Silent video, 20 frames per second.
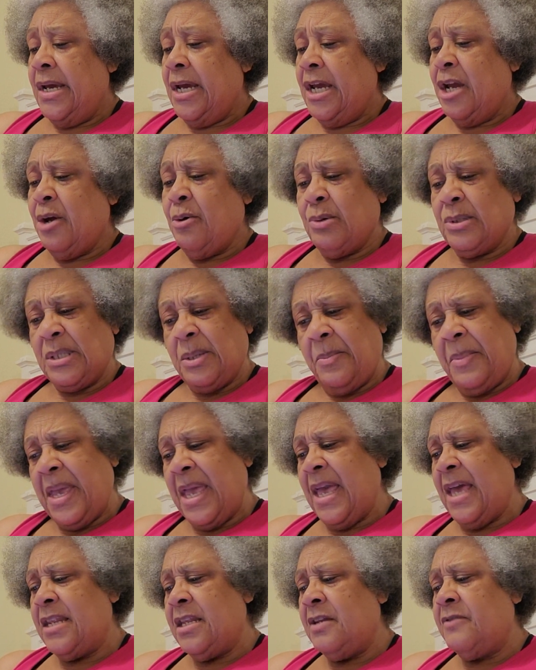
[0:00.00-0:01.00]
Here was a
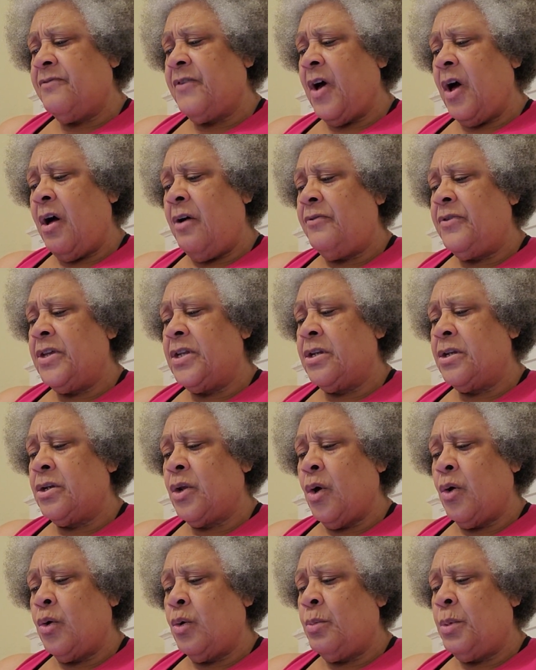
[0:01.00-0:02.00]
man involved in a
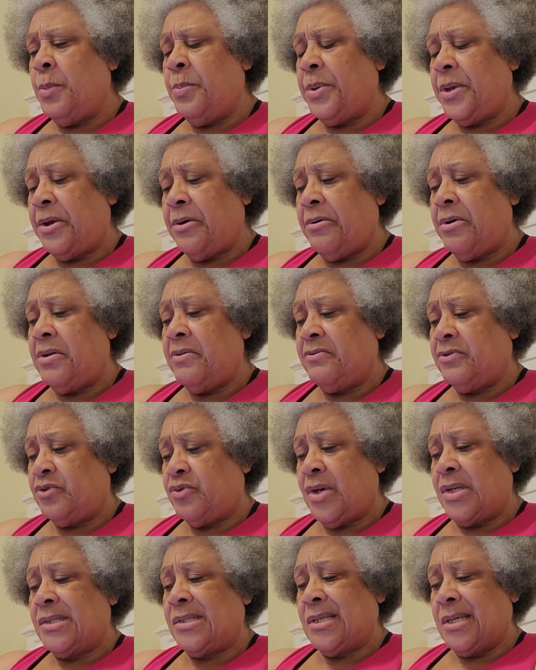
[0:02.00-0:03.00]
notable period of
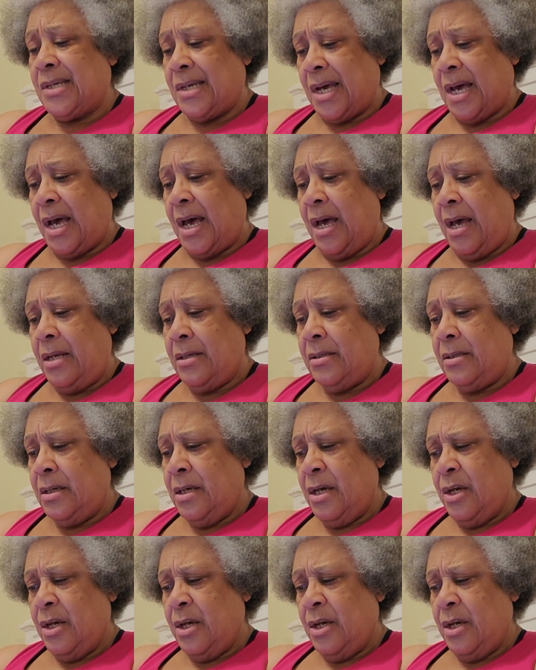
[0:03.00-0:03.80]
trust in God,